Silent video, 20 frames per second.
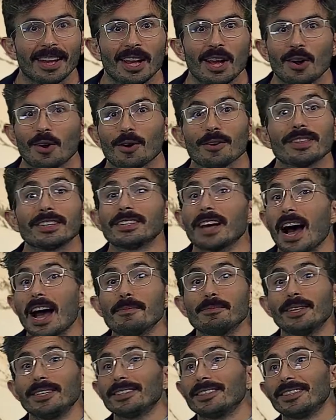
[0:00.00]
or the
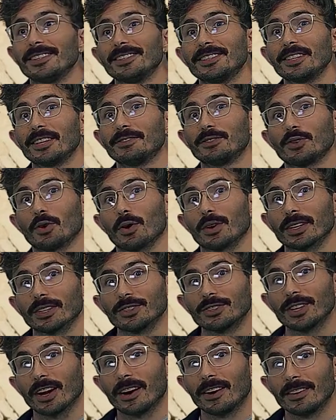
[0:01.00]
timelessness of
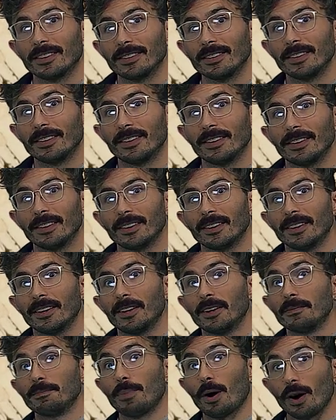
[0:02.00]
tortoiseshell.
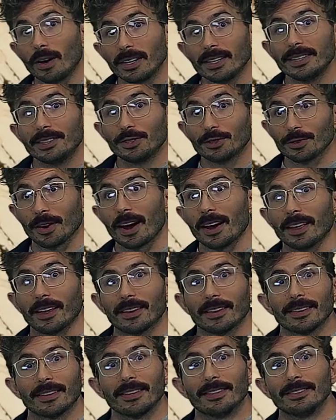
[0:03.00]
Paula is
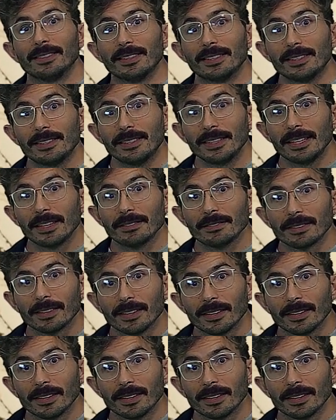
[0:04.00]
training to deceive,